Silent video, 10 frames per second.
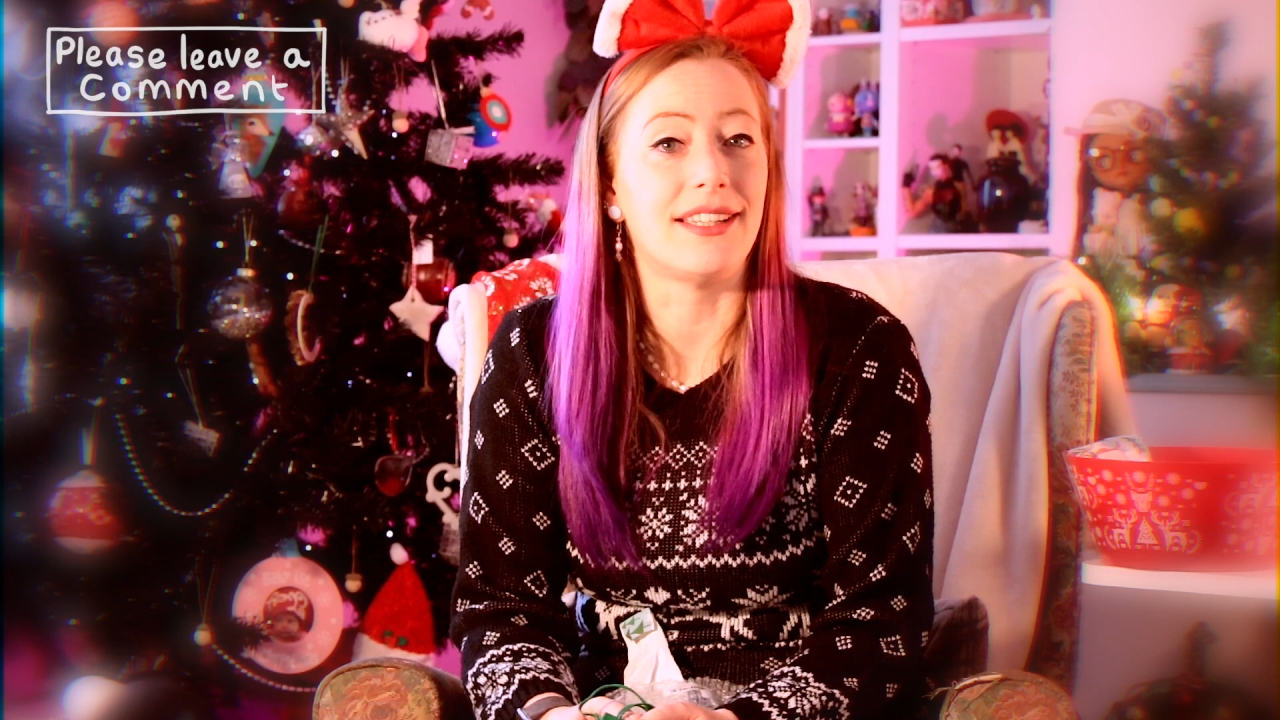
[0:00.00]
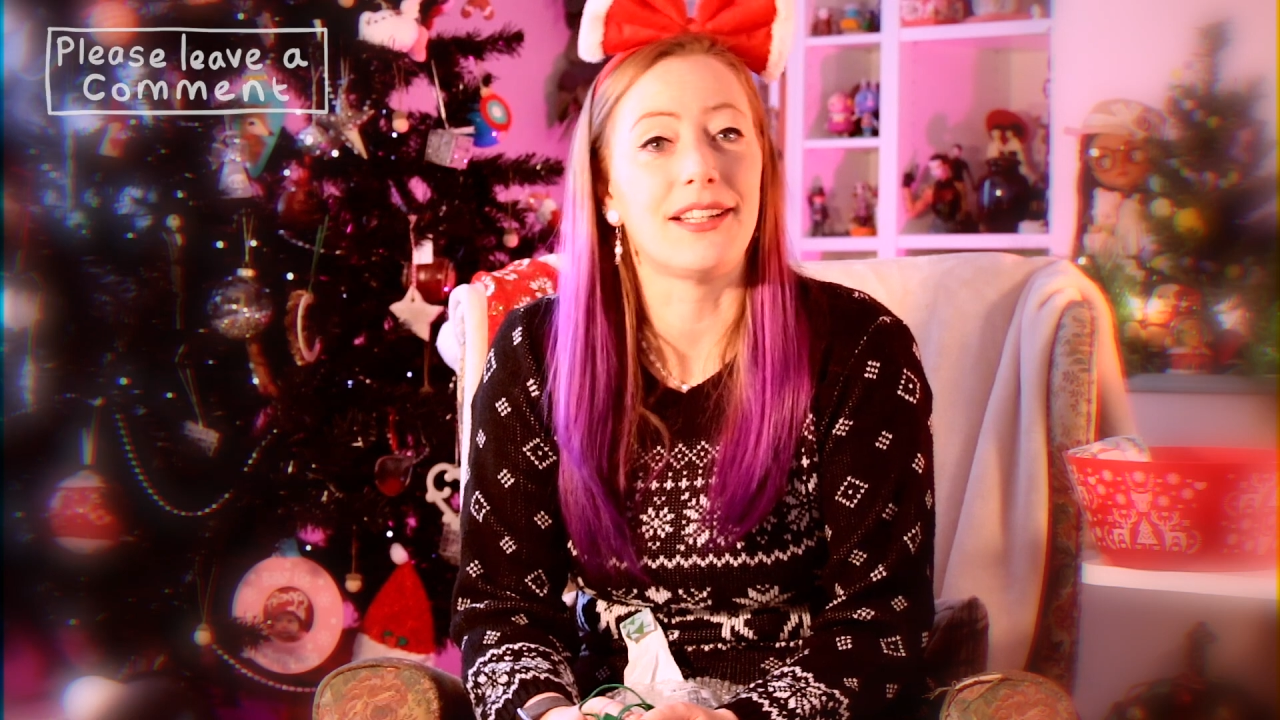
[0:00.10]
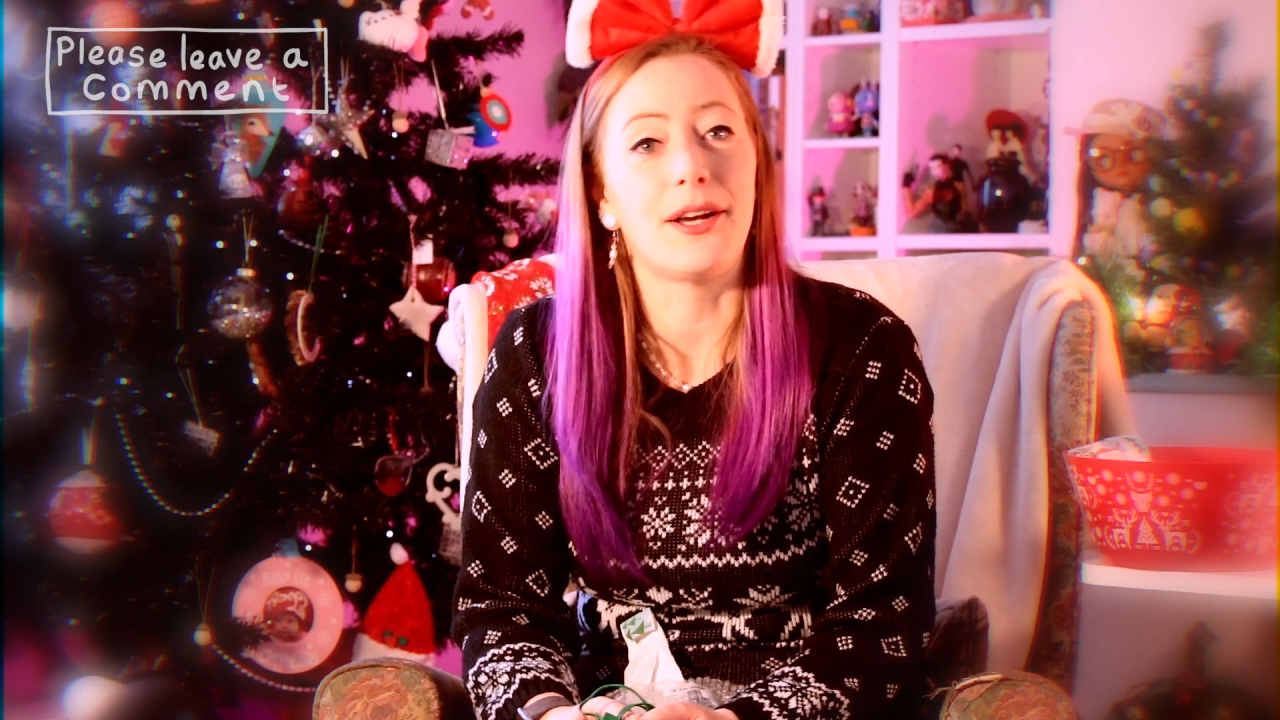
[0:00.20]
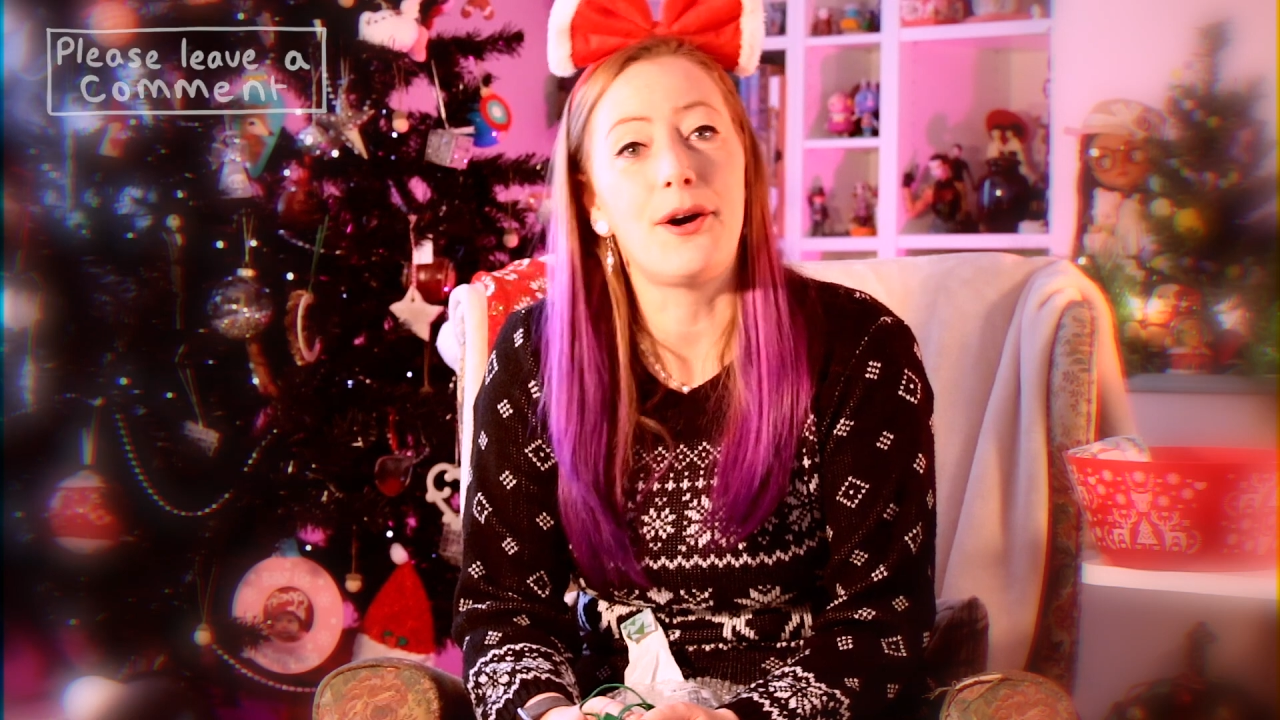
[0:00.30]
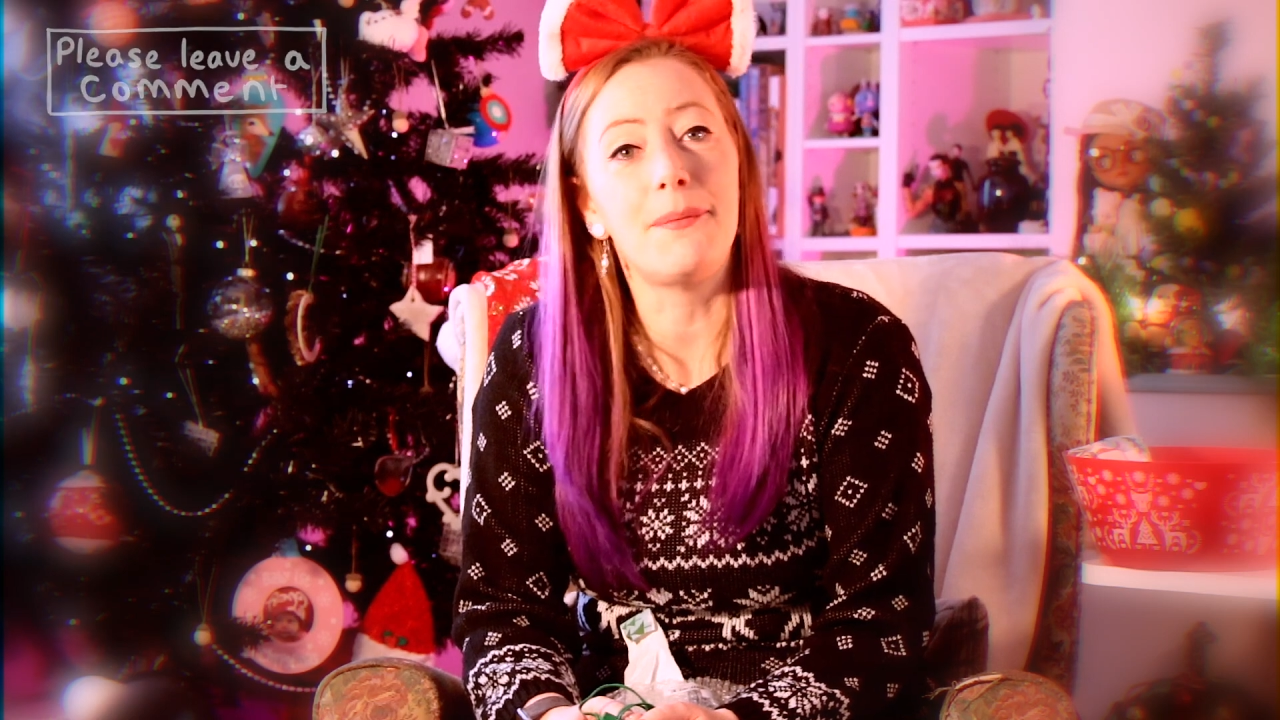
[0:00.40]
and
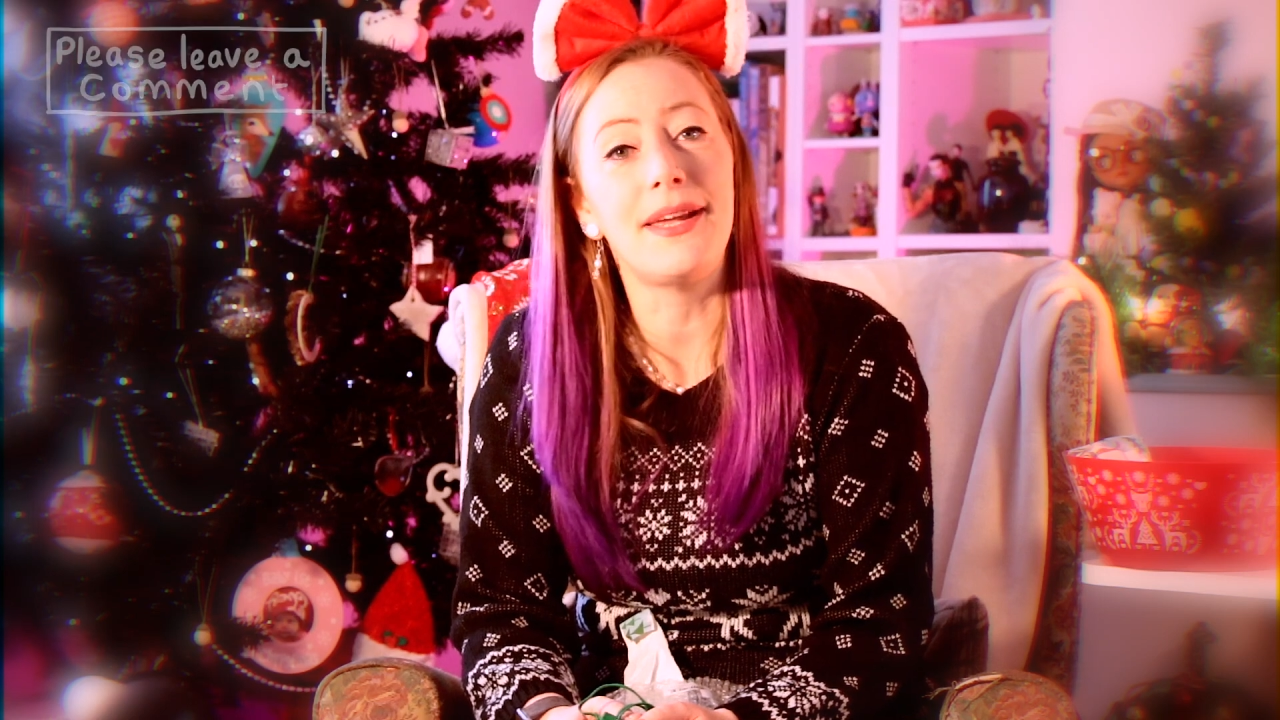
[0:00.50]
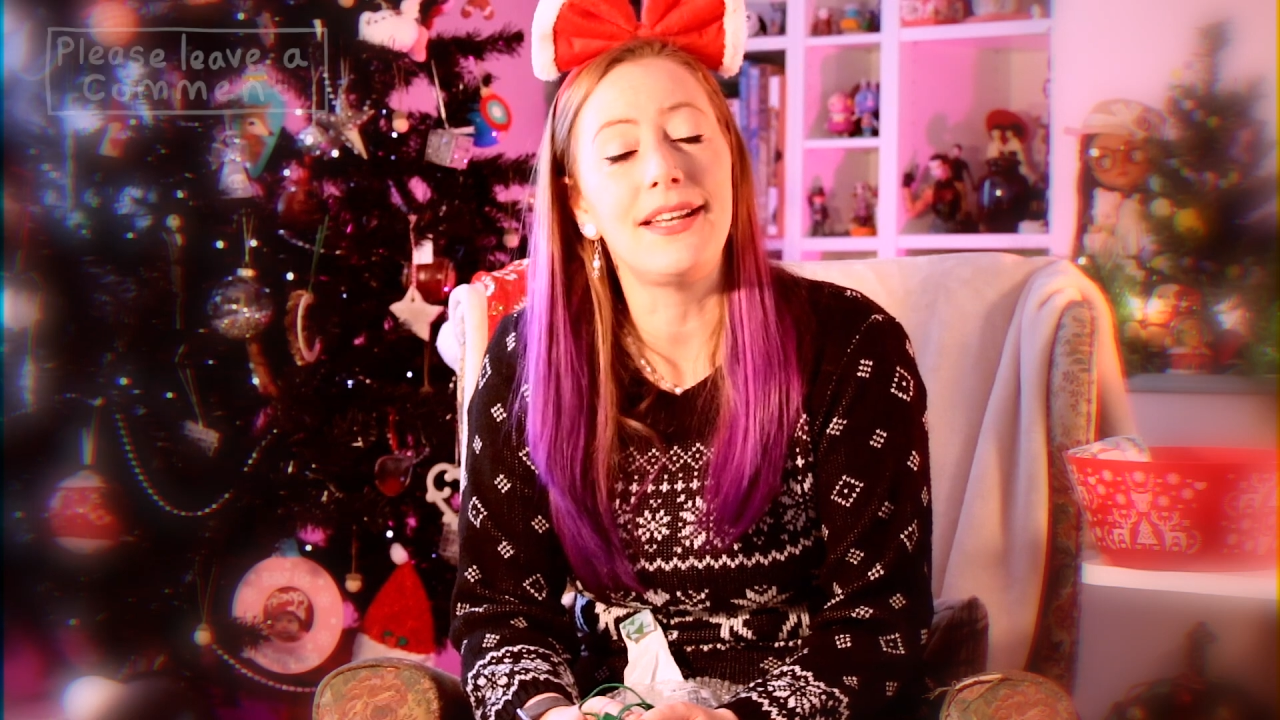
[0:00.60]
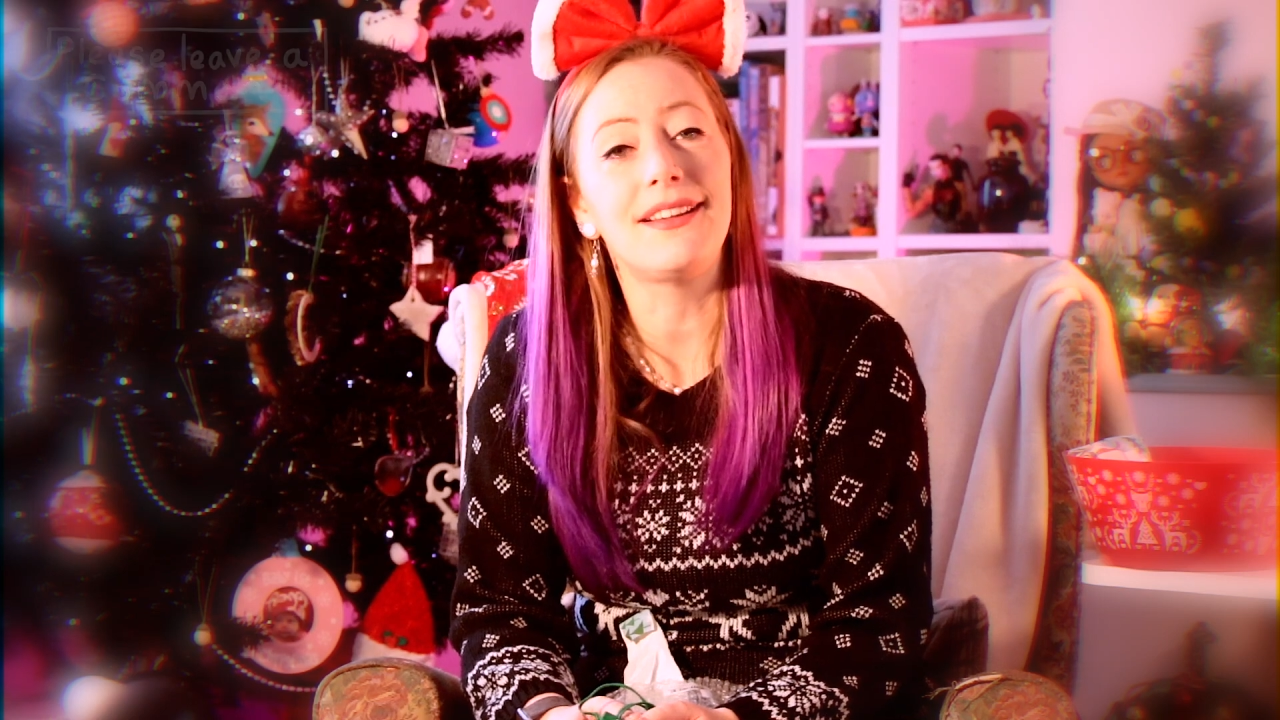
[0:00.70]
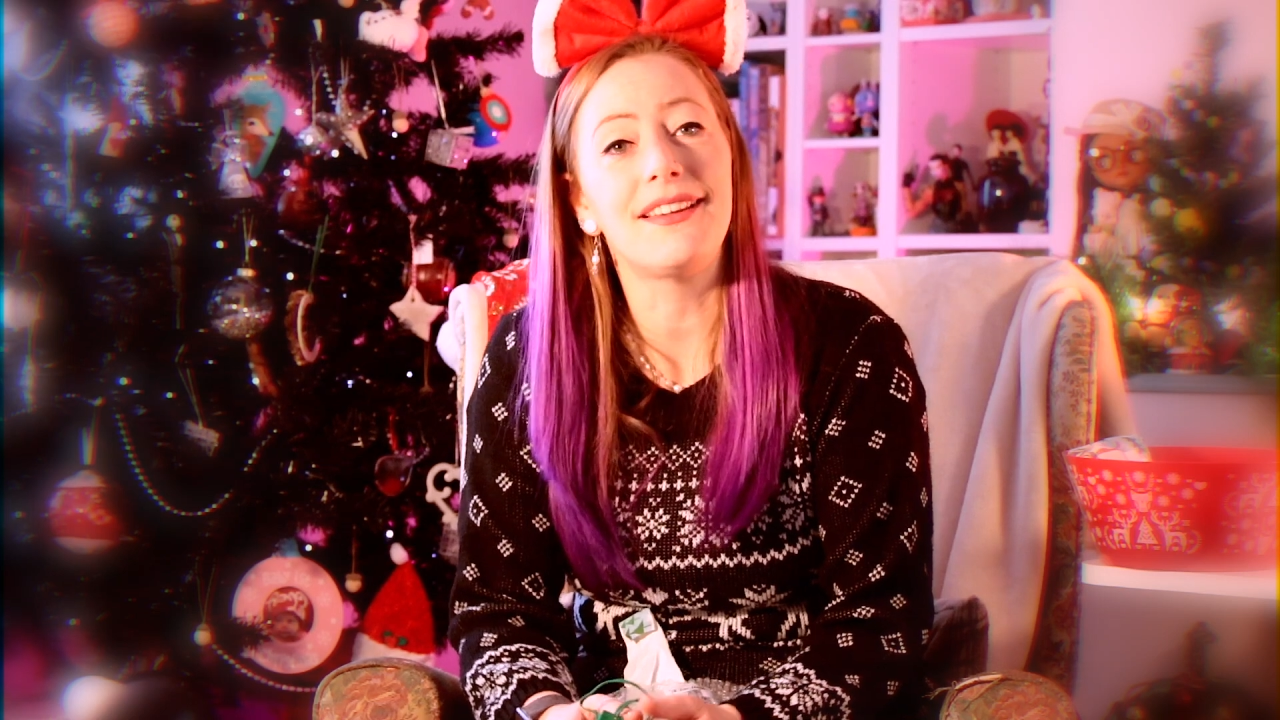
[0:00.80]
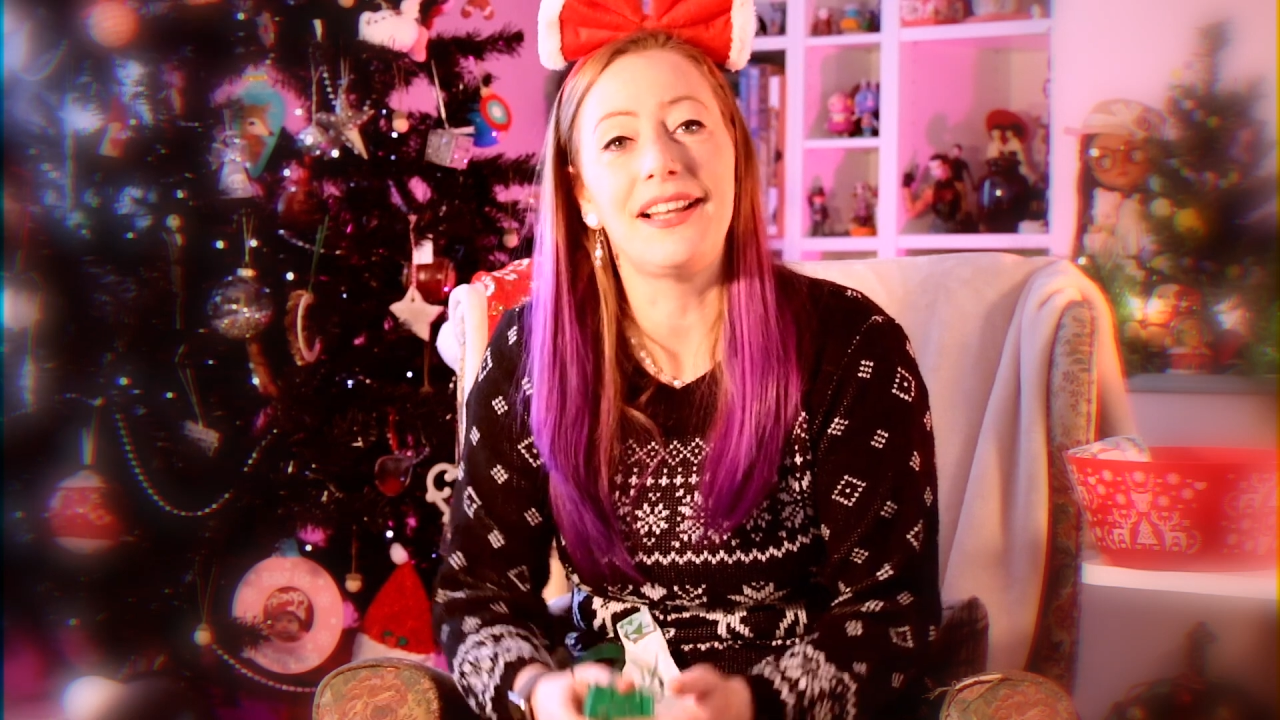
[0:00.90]
a comment.